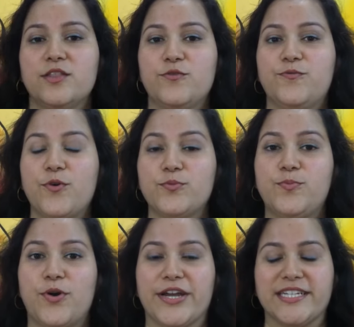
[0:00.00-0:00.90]
The
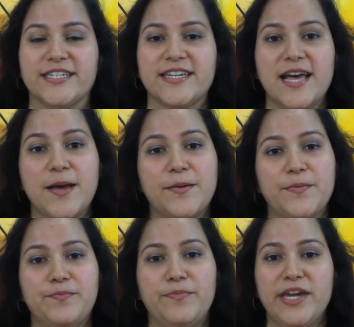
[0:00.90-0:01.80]
fourth point,
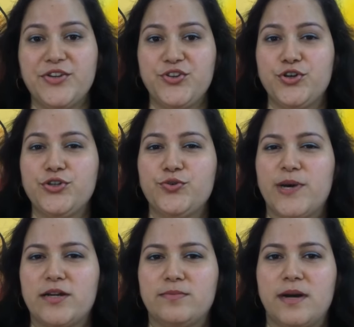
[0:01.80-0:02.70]
make sure you
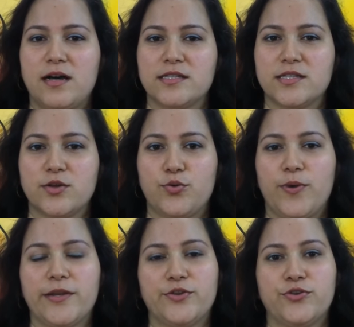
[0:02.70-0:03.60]
wear a mask
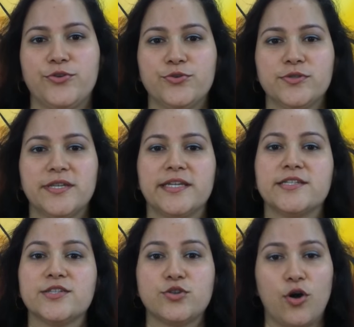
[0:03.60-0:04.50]
when you're using
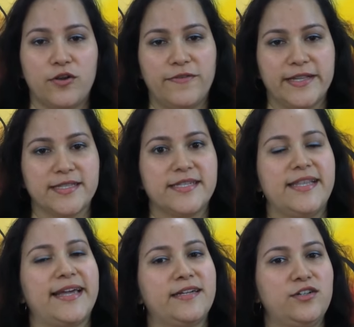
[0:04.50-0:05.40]
solvents
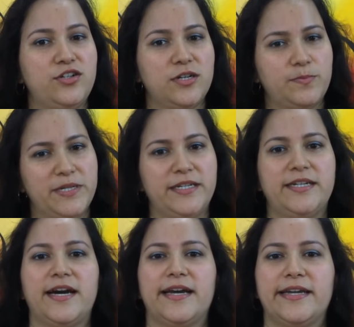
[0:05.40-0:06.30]
like
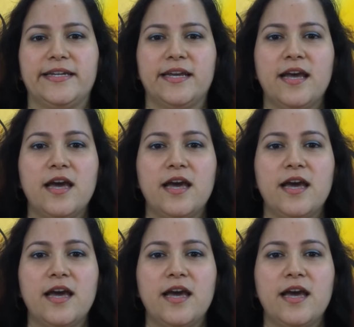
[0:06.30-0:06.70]
turpentine.